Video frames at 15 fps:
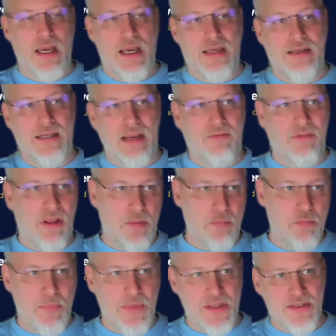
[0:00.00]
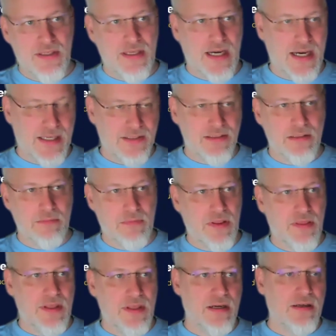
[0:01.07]
and every missing item
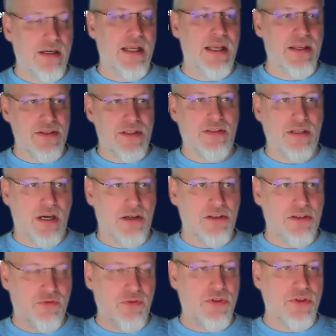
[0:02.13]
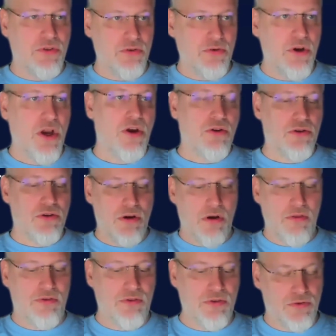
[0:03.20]
there is a task for you to go
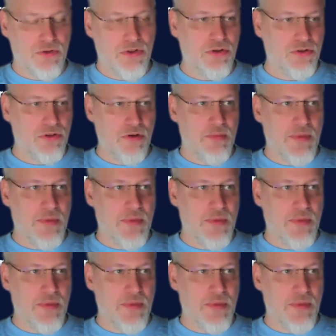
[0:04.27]
through. Talk to your